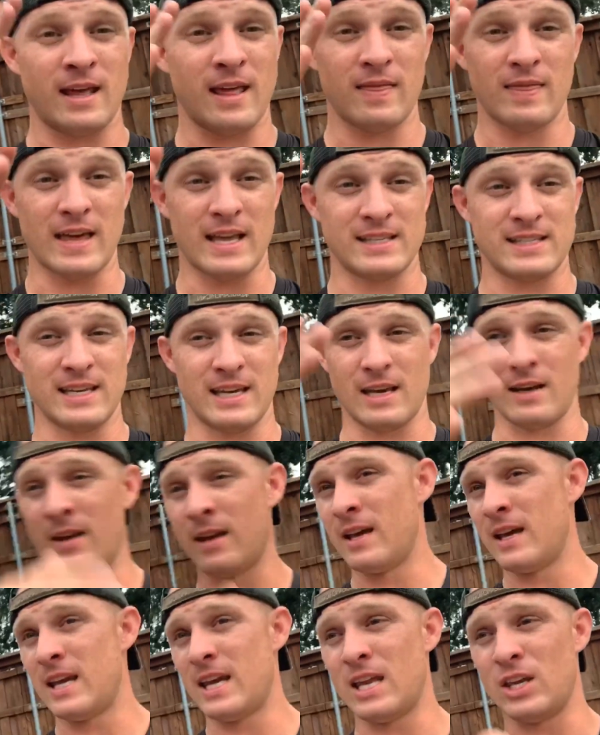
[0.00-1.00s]
That's it.
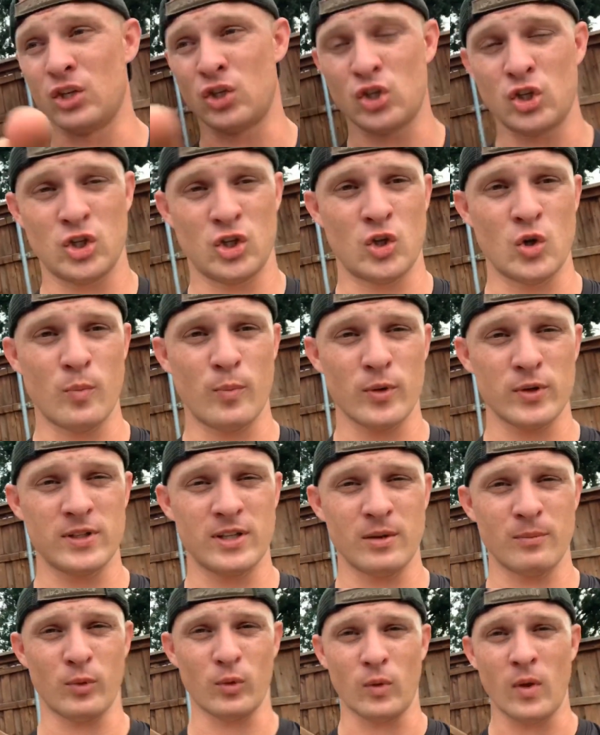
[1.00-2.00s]
It is super
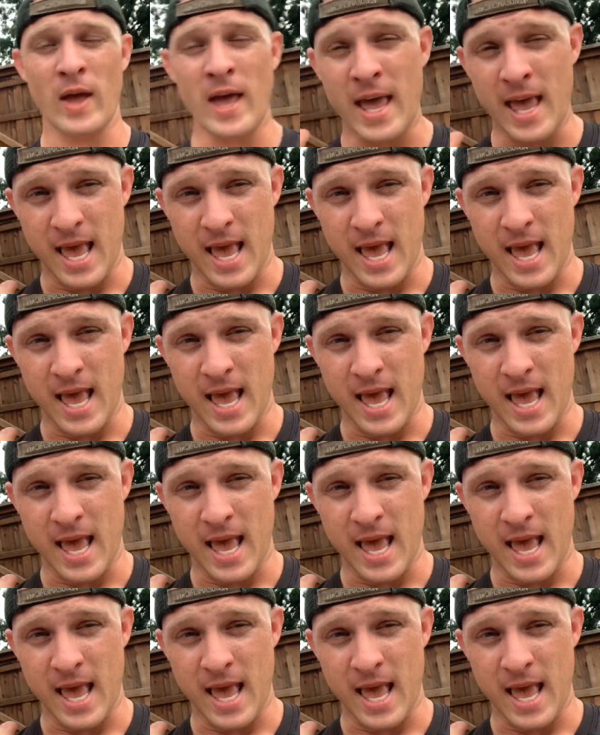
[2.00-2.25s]
simple.